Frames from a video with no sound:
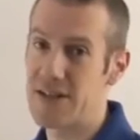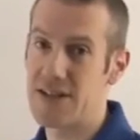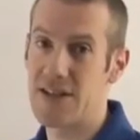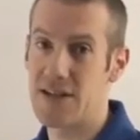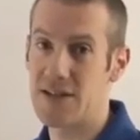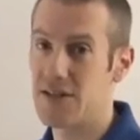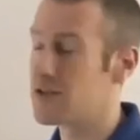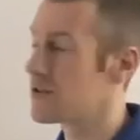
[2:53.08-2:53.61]
is
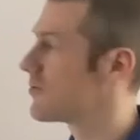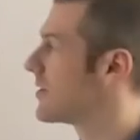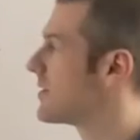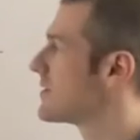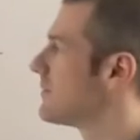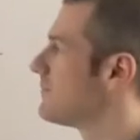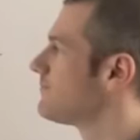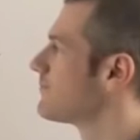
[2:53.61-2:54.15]
90
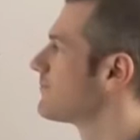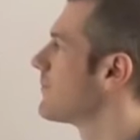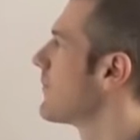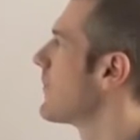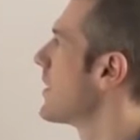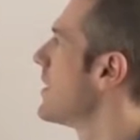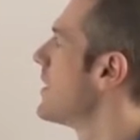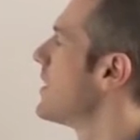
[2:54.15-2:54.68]
degrees.
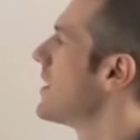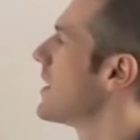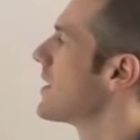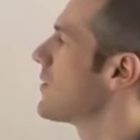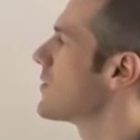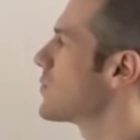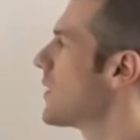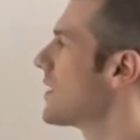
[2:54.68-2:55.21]

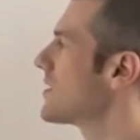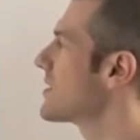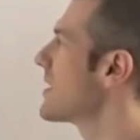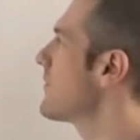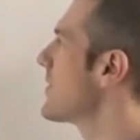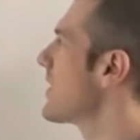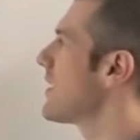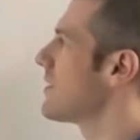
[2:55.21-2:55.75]
Now, as well as
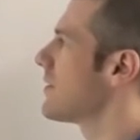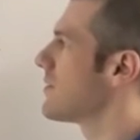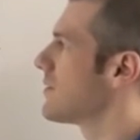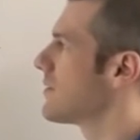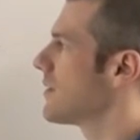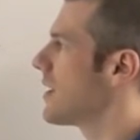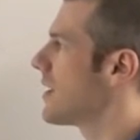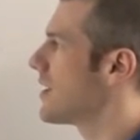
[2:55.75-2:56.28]
giving it
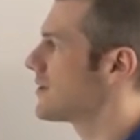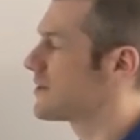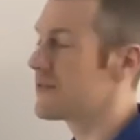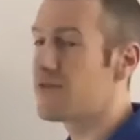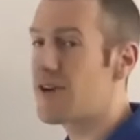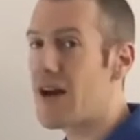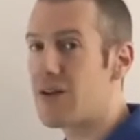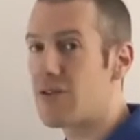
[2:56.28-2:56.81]

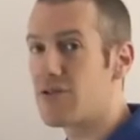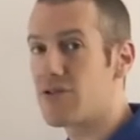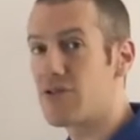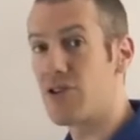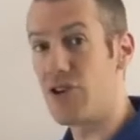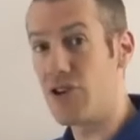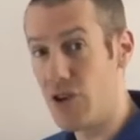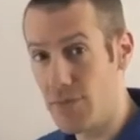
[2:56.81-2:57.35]
different
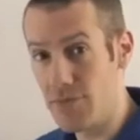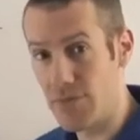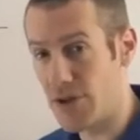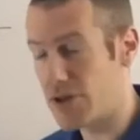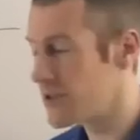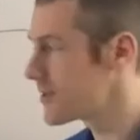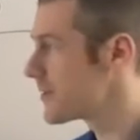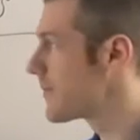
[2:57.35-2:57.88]
angles, the
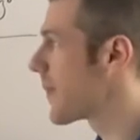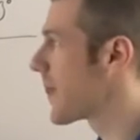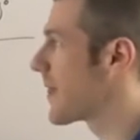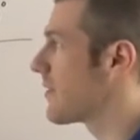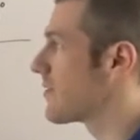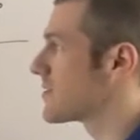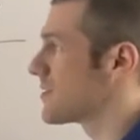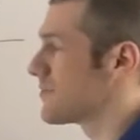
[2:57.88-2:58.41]
numbers,
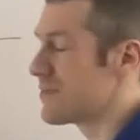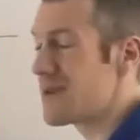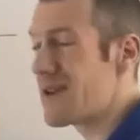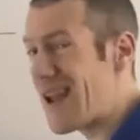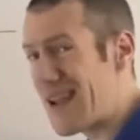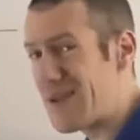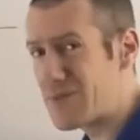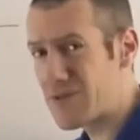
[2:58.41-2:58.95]
there are some
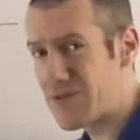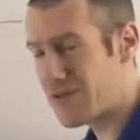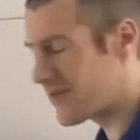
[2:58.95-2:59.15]
names of